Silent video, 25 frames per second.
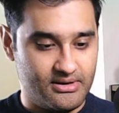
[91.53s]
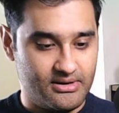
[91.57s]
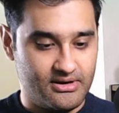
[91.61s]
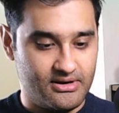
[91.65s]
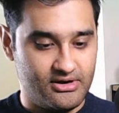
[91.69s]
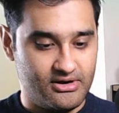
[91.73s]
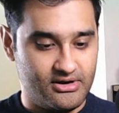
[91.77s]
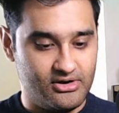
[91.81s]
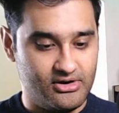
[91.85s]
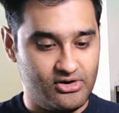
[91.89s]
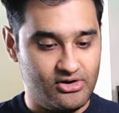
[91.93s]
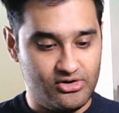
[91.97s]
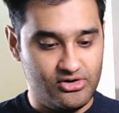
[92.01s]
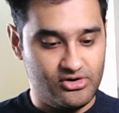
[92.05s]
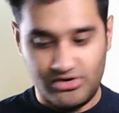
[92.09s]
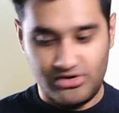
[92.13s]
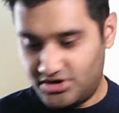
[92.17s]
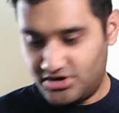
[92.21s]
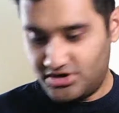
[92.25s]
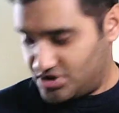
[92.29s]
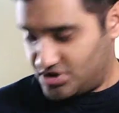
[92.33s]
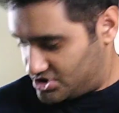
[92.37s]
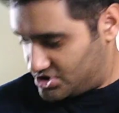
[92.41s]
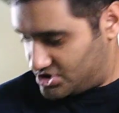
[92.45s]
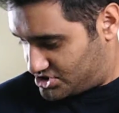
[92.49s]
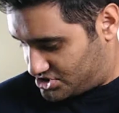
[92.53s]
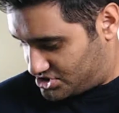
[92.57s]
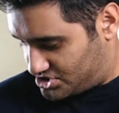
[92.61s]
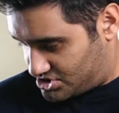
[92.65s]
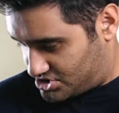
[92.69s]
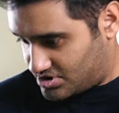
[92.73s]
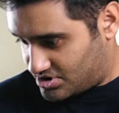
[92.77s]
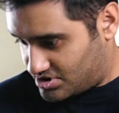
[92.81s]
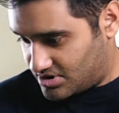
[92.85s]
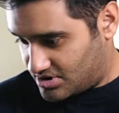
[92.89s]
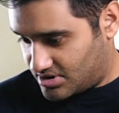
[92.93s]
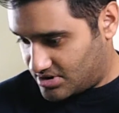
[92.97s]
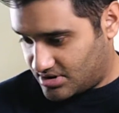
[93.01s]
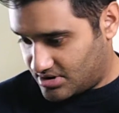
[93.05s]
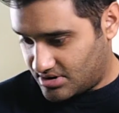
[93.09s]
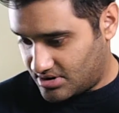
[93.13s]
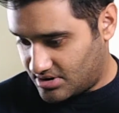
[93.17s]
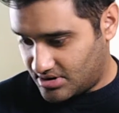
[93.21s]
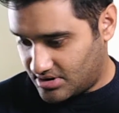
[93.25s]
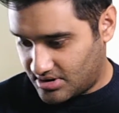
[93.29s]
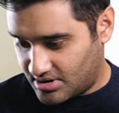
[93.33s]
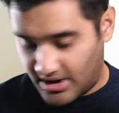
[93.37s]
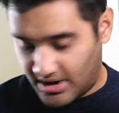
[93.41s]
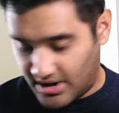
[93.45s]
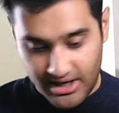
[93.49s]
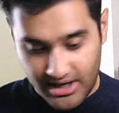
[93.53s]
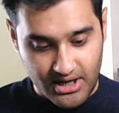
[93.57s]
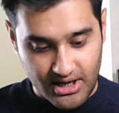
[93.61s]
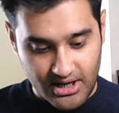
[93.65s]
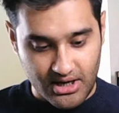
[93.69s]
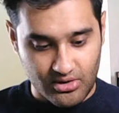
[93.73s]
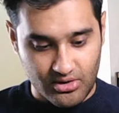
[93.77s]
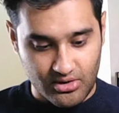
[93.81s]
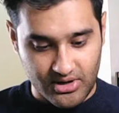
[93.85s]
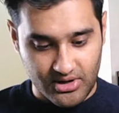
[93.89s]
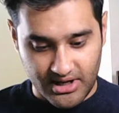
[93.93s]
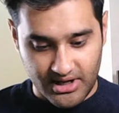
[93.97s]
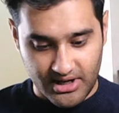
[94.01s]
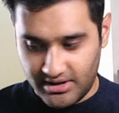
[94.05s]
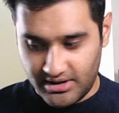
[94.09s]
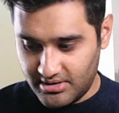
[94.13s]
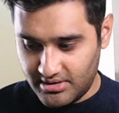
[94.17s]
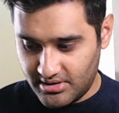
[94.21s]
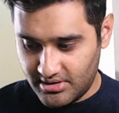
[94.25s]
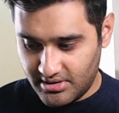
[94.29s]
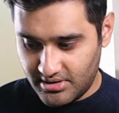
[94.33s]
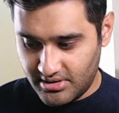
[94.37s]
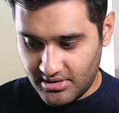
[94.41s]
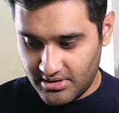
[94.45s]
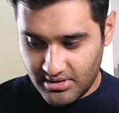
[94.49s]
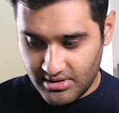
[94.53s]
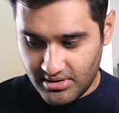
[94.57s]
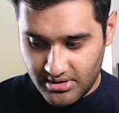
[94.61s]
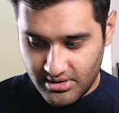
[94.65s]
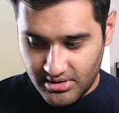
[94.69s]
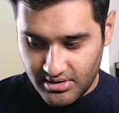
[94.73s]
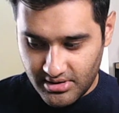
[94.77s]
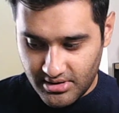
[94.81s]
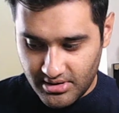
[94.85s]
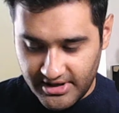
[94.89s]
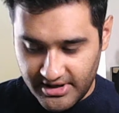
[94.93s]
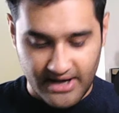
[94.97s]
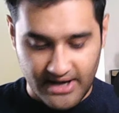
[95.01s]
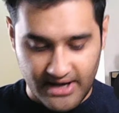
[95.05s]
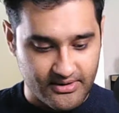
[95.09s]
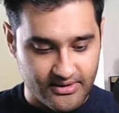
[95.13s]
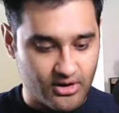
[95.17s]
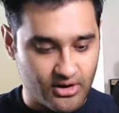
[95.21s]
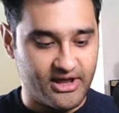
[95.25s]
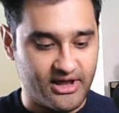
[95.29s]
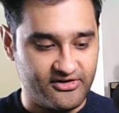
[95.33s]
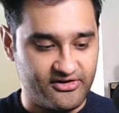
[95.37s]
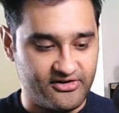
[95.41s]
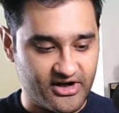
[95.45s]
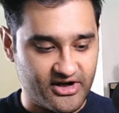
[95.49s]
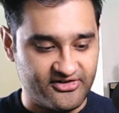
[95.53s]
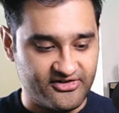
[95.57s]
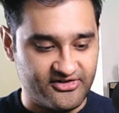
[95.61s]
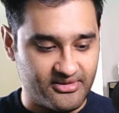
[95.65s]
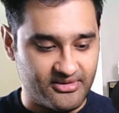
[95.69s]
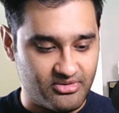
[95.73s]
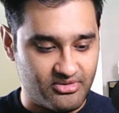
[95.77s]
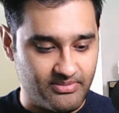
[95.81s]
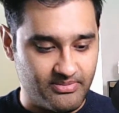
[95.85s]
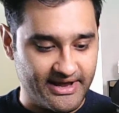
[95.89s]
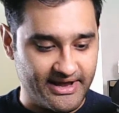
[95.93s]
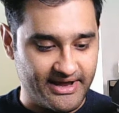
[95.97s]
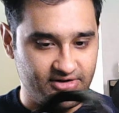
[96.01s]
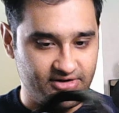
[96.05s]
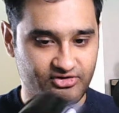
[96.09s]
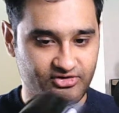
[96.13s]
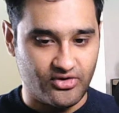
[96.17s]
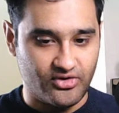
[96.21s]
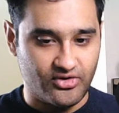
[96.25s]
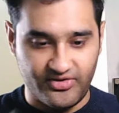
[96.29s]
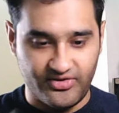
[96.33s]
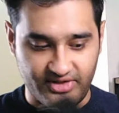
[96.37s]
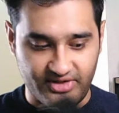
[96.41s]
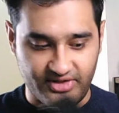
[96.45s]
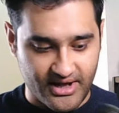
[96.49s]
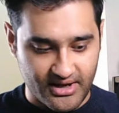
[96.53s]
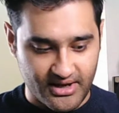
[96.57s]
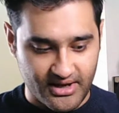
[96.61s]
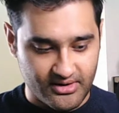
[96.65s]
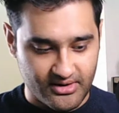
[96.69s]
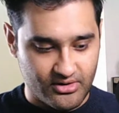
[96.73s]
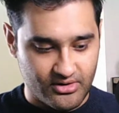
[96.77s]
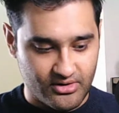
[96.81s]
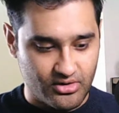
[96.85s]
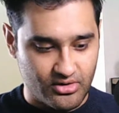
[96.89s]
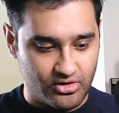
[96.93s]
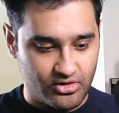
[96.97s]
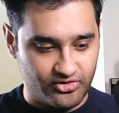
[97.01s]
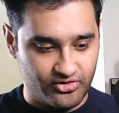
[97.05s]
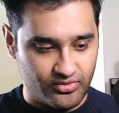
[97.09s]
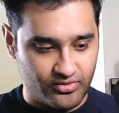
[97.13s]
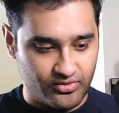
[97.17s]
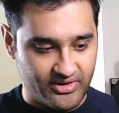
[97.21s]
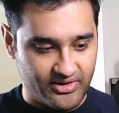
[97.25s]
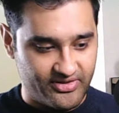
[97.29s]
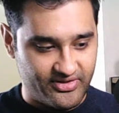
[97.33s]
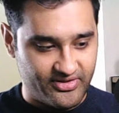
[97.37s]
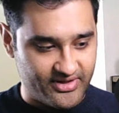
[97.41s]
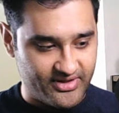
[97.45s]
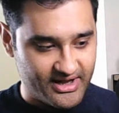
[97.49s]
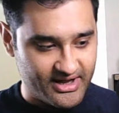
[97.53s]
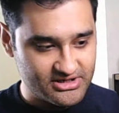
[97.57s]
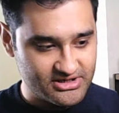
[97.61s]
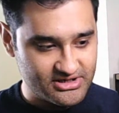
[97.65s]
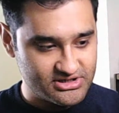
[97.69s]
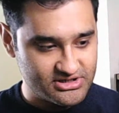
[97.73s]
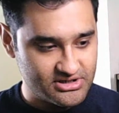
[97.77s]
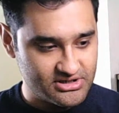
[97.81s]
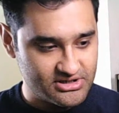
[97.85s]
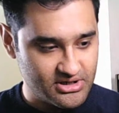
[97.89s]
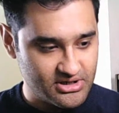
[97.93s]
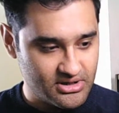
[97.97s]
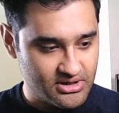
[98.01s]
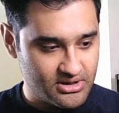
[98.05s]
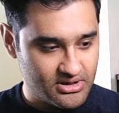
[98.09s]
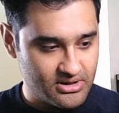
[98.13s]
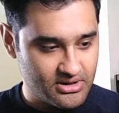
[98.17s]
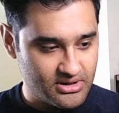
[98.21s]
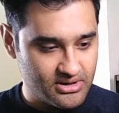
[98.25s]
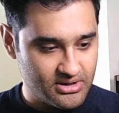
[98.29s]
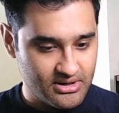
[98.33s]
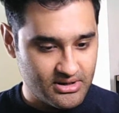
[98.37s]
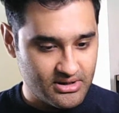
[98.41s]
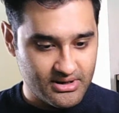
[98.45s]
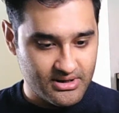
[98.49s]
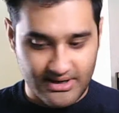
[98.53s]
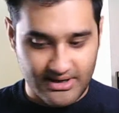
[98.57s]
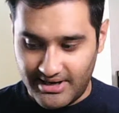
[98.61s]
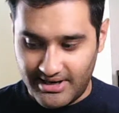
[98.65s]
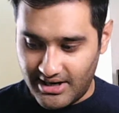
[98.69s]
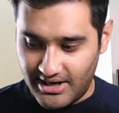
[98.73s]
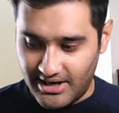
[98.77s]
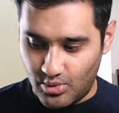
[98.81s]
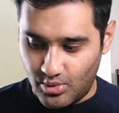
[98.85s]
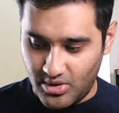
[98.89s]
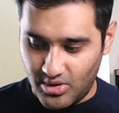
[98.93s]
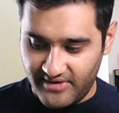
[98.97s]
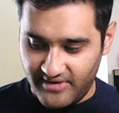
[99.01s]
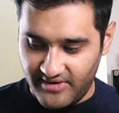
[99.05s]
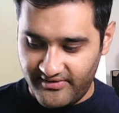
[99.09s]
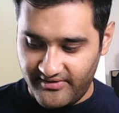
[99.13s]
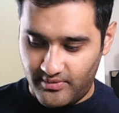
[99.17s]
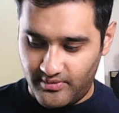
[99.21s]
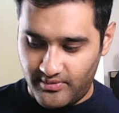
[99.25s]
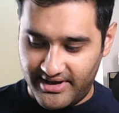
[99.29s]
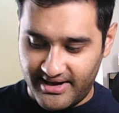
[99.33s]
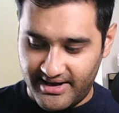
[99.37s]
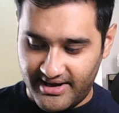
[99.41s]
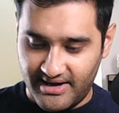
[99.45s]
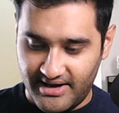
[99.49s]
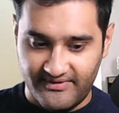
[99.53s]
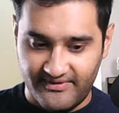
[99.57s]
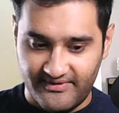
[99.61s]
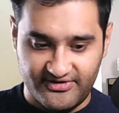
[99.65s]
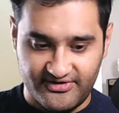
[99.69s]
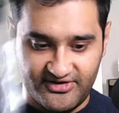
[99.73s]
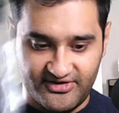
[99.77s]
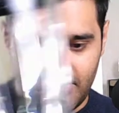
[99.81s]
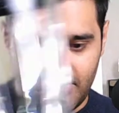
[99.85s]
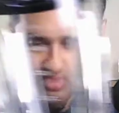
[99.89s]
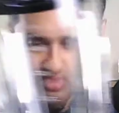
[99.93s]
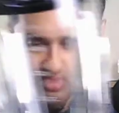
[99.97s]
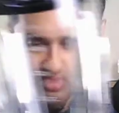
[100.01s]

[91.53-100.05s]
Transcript: nuttage. Okay. Yeah, okay, it's got separate blades, so that goes with that. However, we have a separate